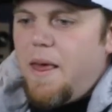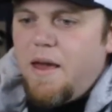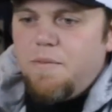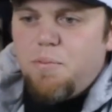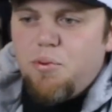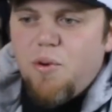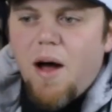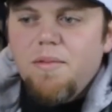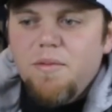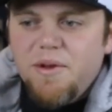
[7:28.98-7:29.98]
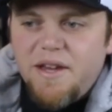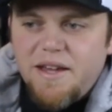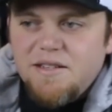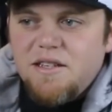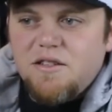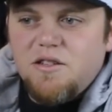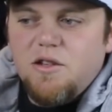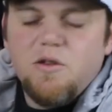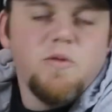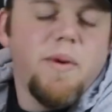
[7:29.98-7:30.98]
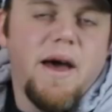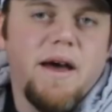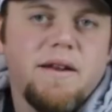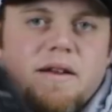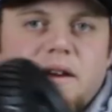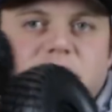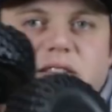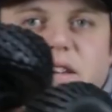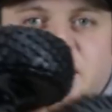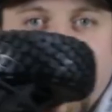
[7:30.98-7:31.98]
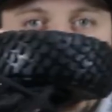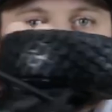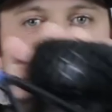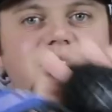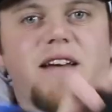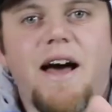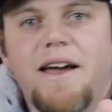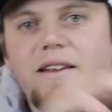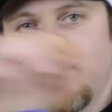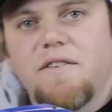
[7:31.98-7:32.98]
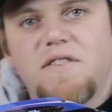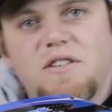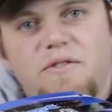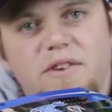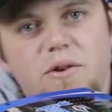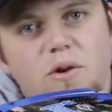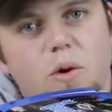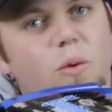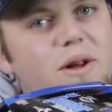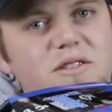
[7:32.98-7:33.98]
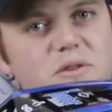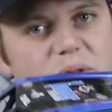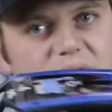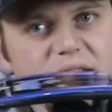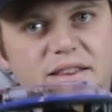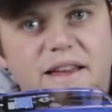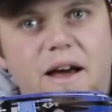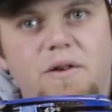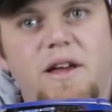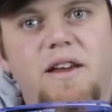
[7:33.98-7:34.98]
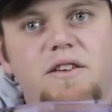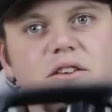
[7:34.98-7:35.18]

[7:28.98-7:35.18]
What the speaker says: It probably isn't too bad to get inside of this vehicle once you get it down and you